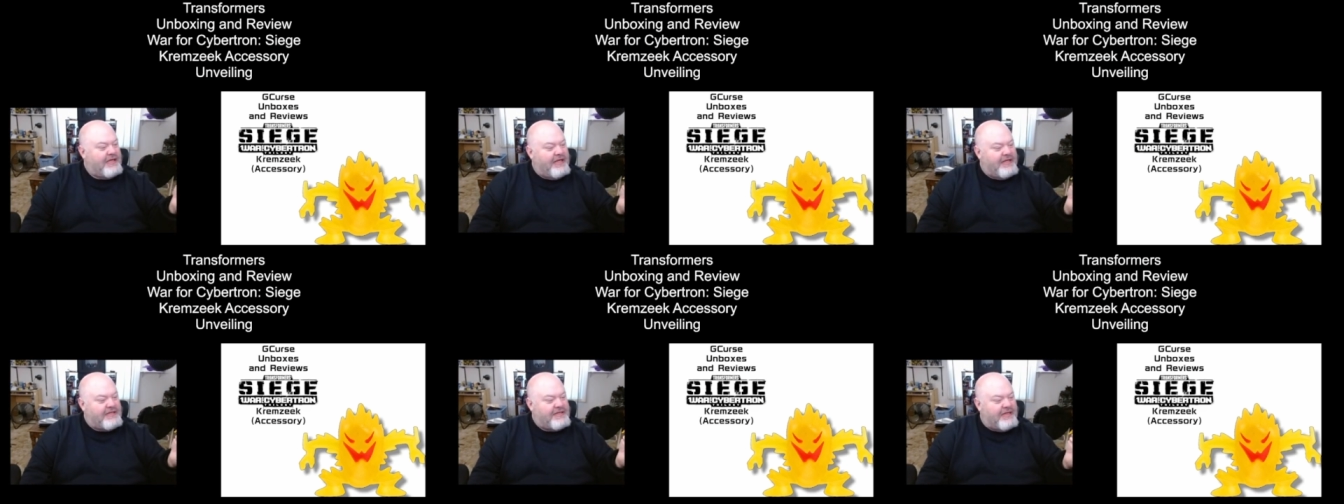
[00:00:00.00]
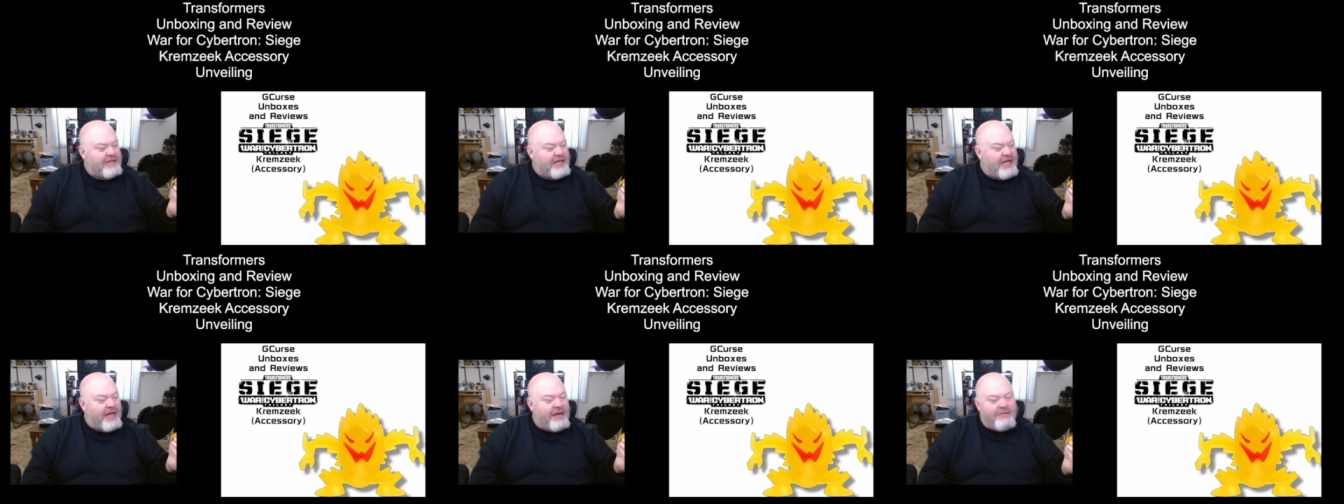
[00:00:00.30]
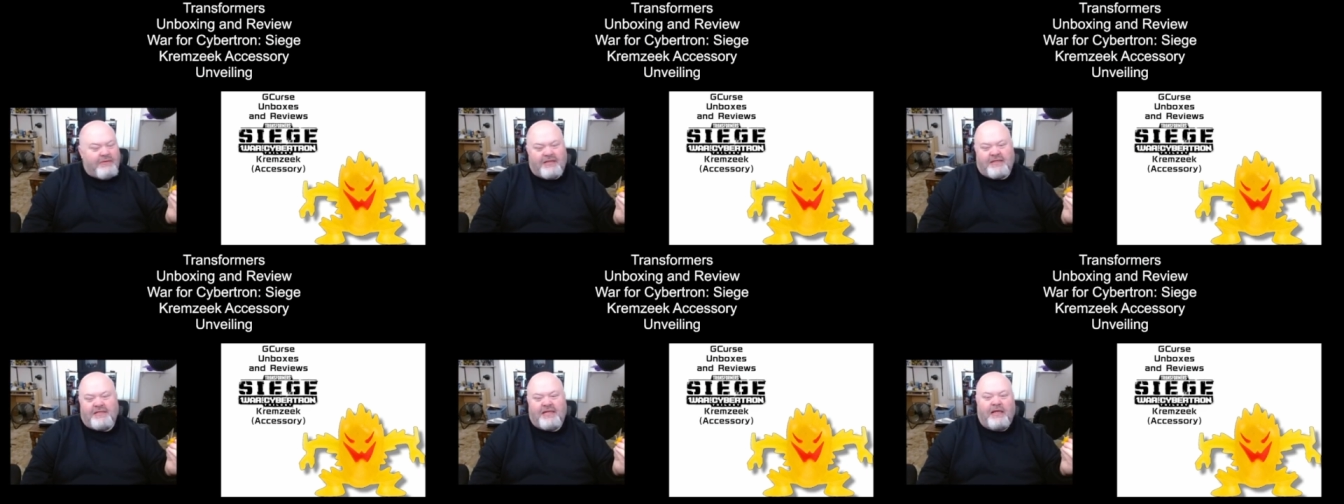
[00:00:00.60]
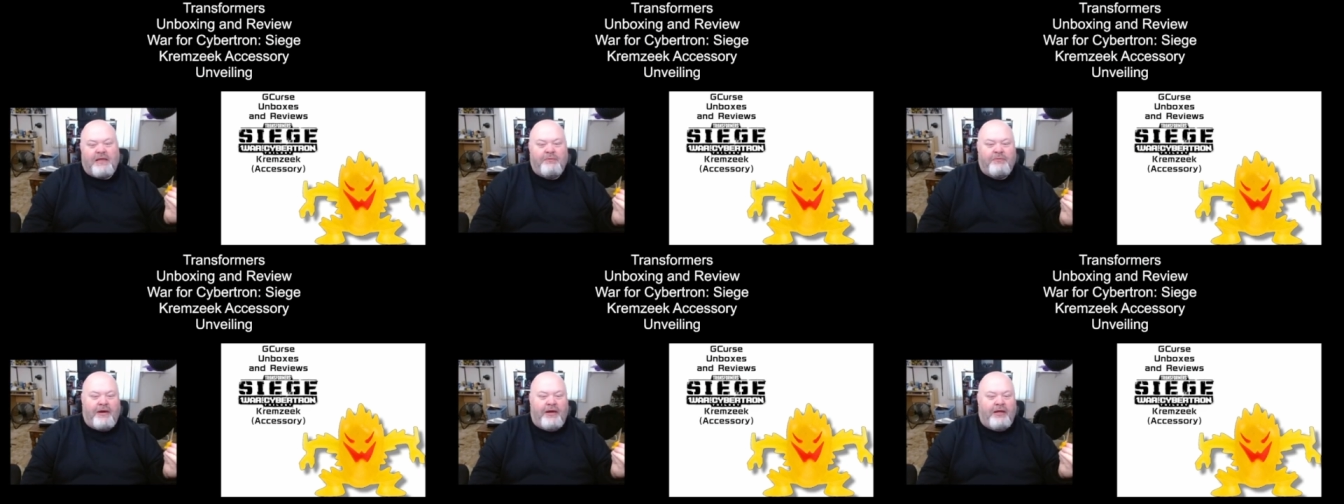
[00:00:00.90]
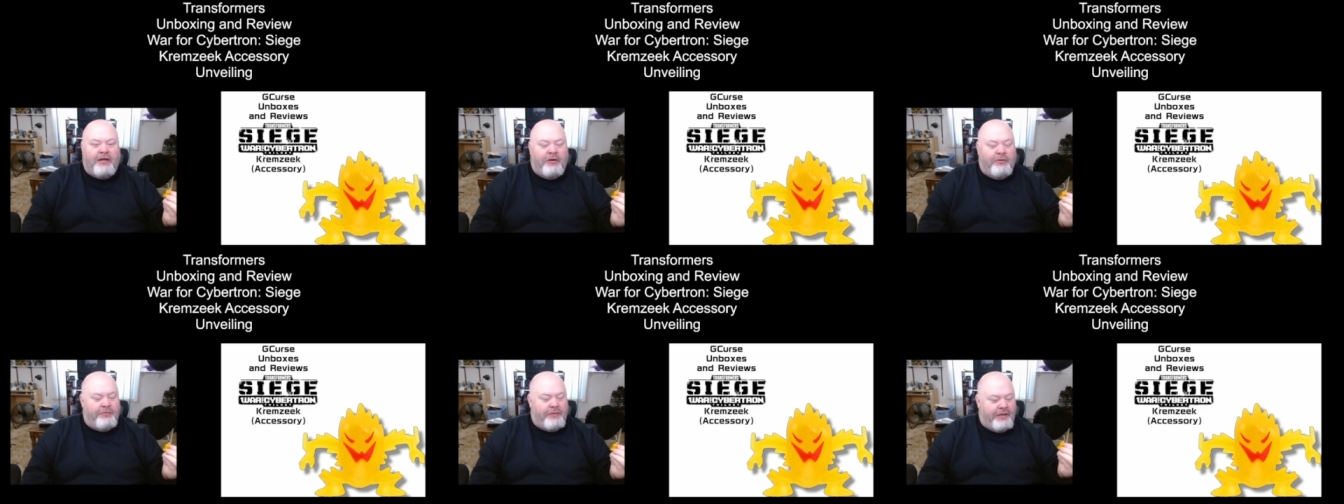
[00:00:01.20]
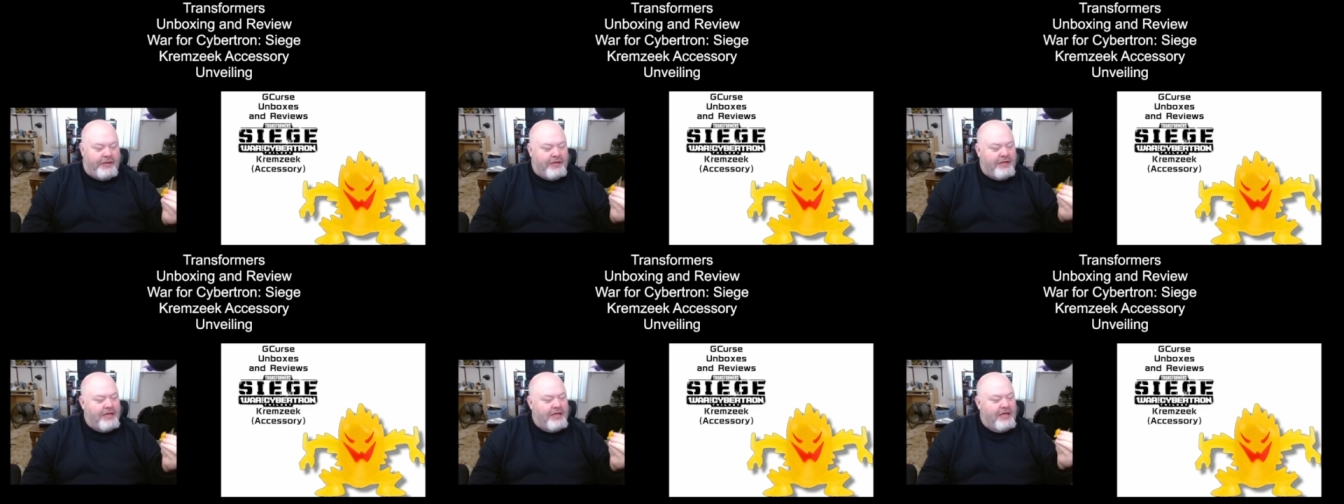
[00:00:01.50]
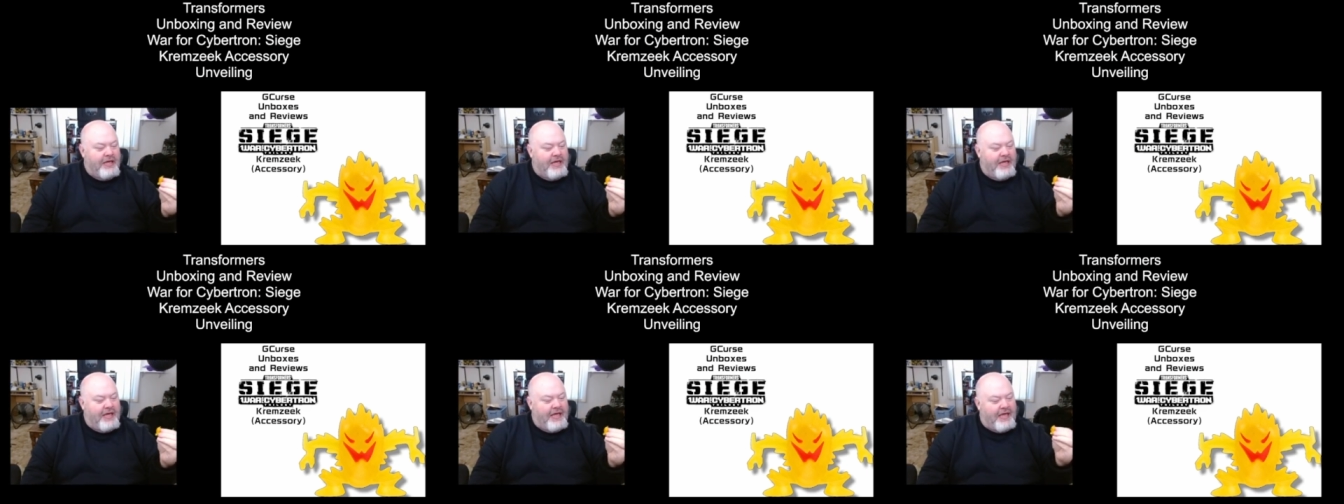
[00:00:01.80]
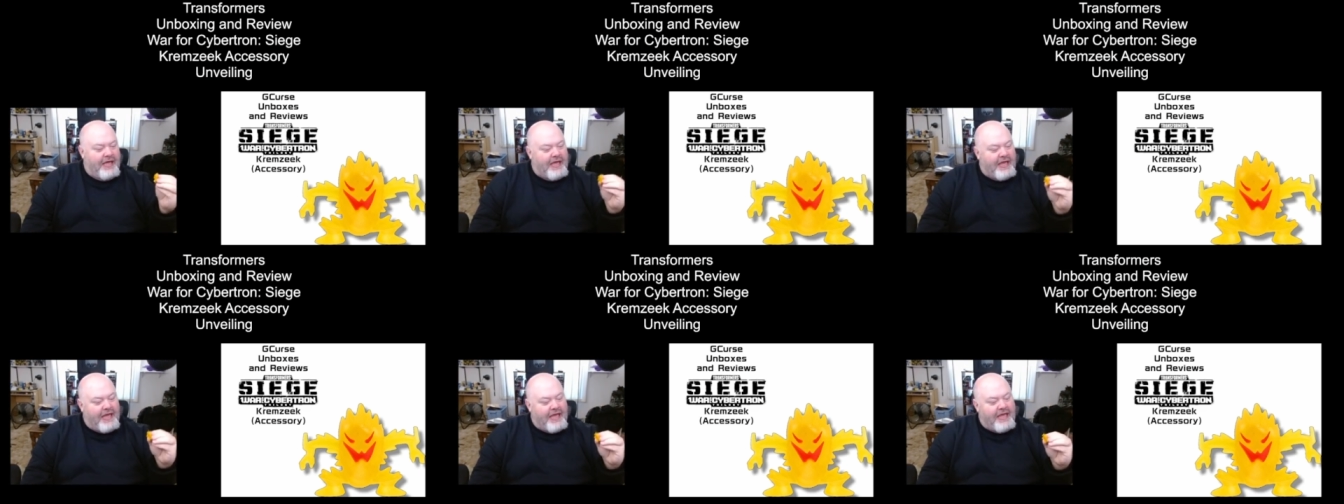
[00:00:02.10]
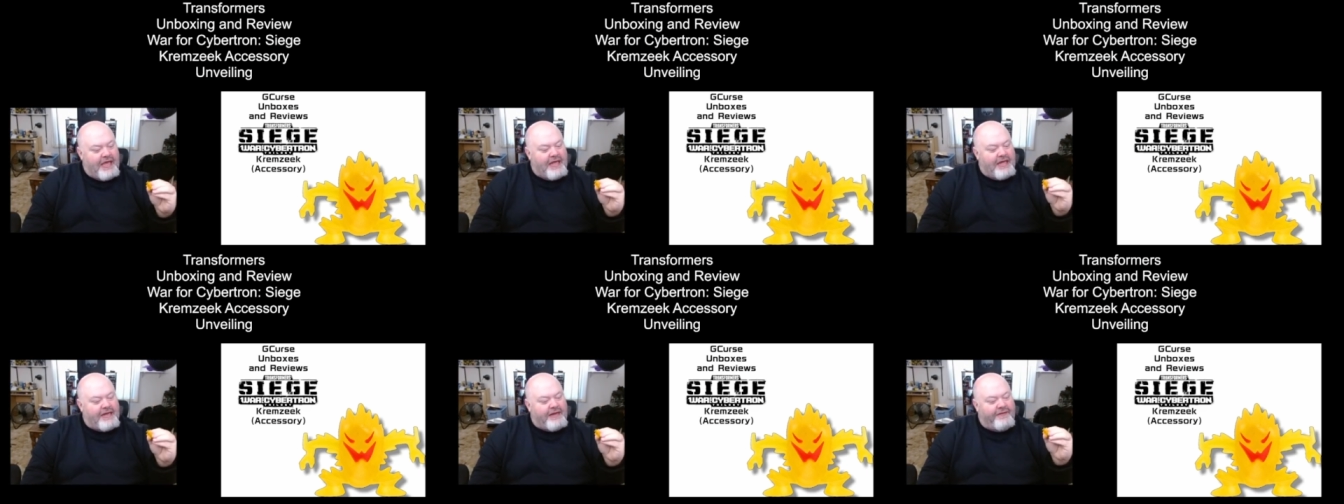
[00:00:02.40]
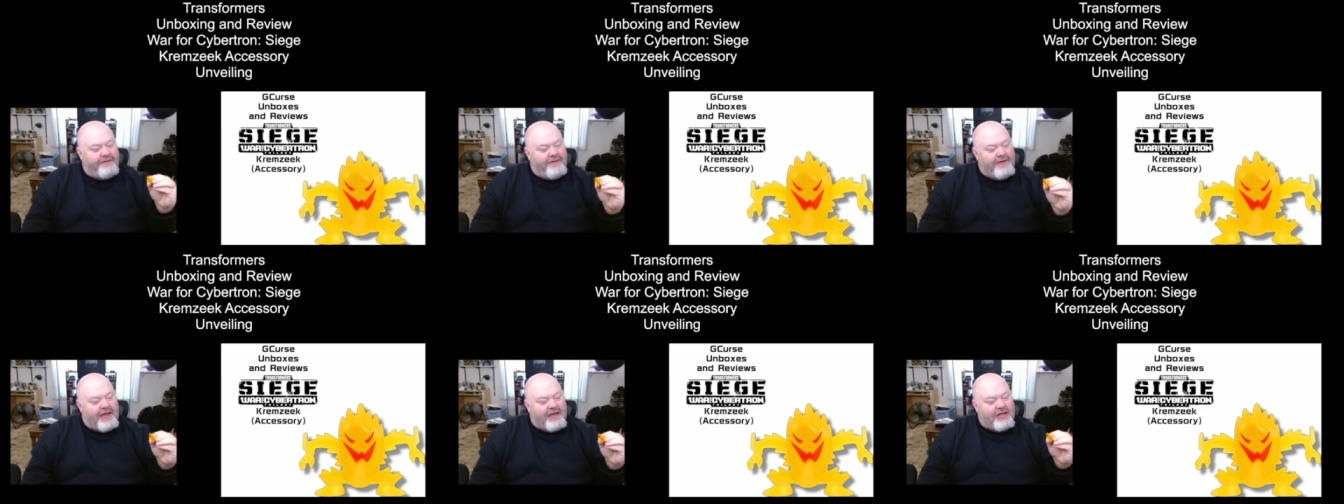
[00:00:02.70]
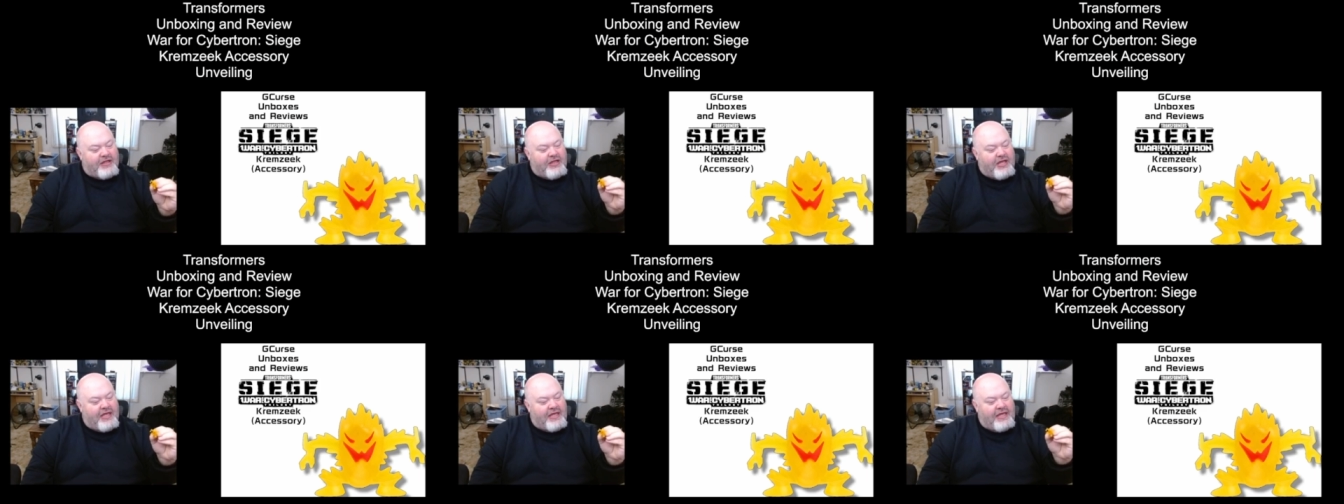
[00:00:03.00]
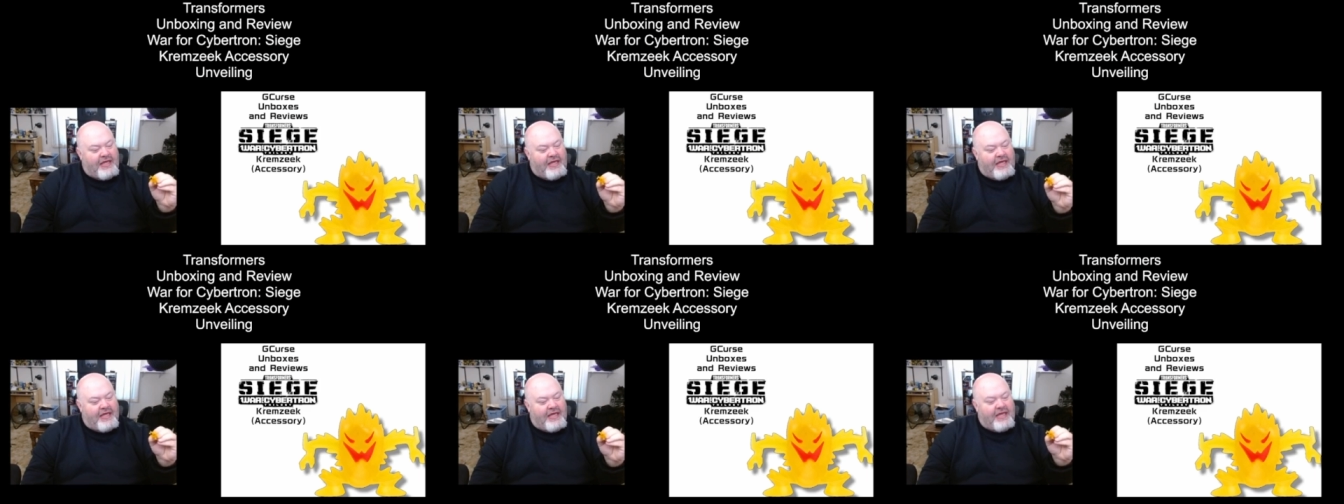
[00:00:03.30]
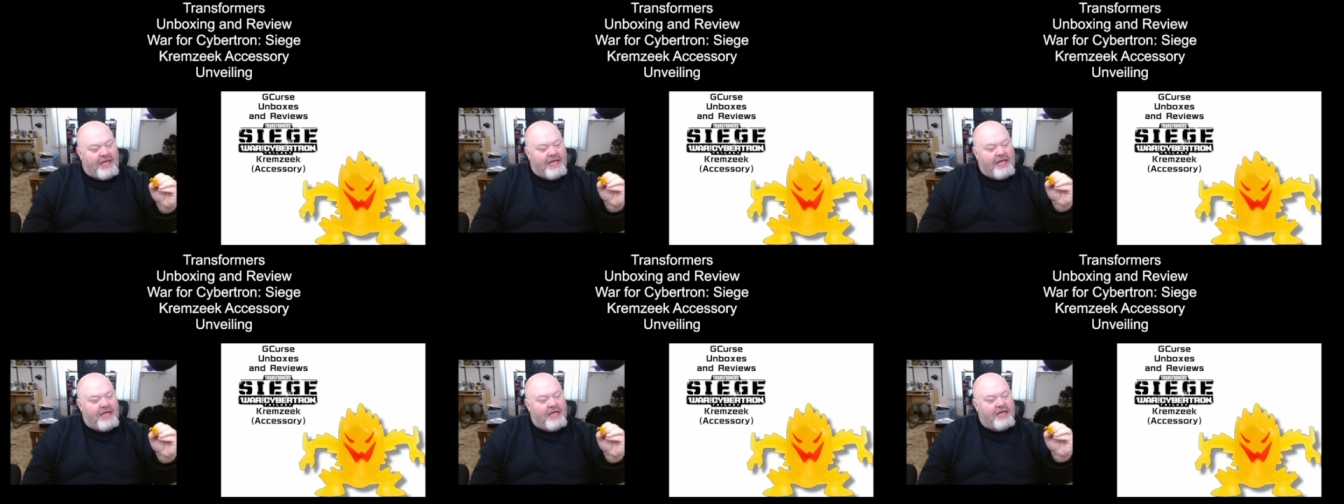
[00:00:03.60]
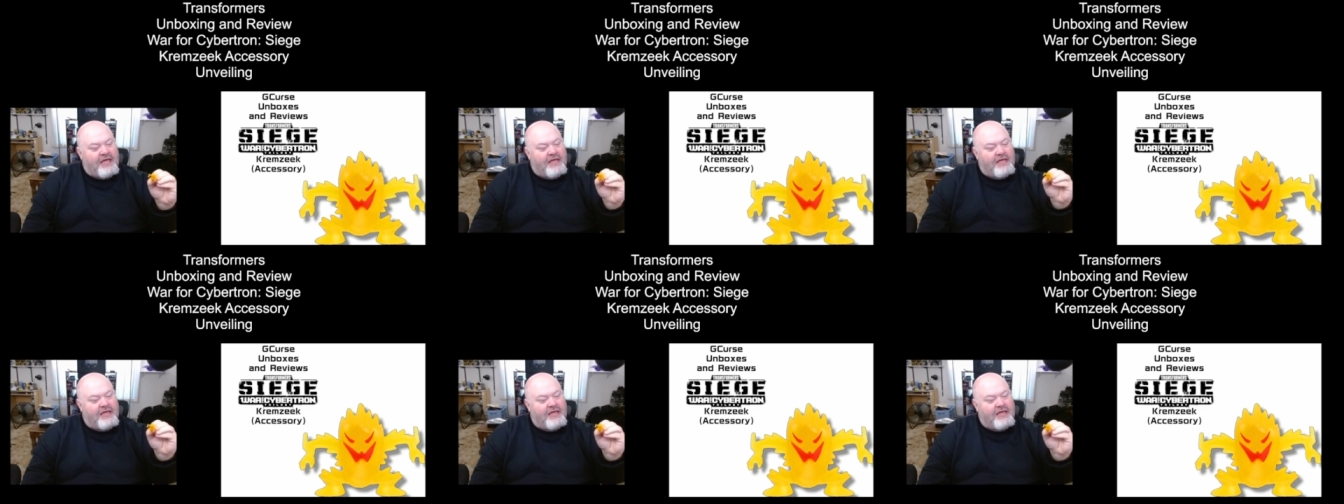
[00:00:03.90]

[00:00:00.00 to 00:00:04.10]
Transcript: it's a time to celebrate a little bit. And the fact that he,